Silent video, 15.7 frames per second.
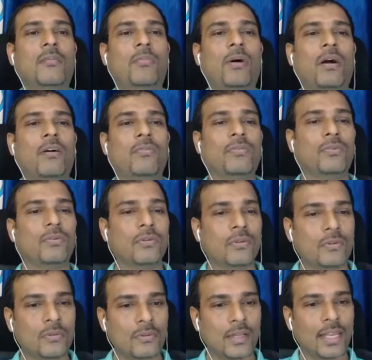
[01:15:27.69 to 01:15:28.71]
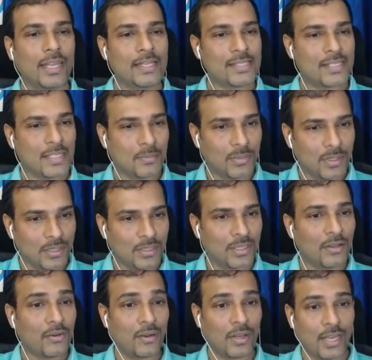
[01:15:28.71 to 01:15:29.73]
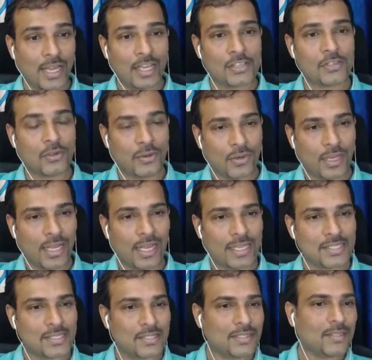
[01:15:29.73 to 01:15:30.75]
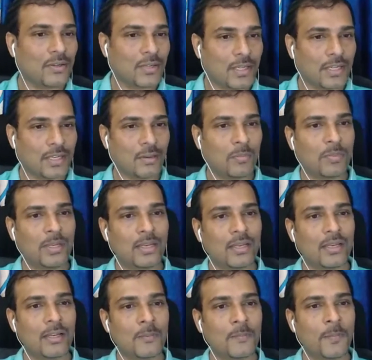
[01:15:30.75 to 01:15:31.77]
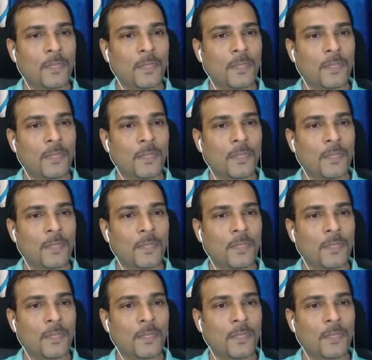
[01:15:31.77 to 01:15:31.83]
Powerful, ease in ability, relax. You're relaxed. Okay, completely